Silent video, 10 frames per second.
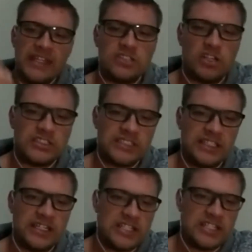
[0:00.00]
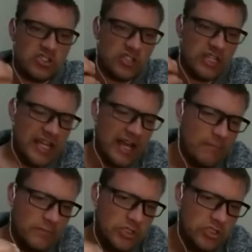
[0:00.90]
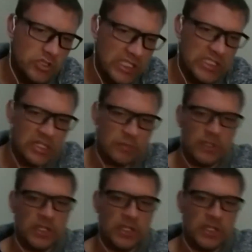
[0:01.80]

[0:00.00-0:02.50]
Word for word: asking us to come to Egypt.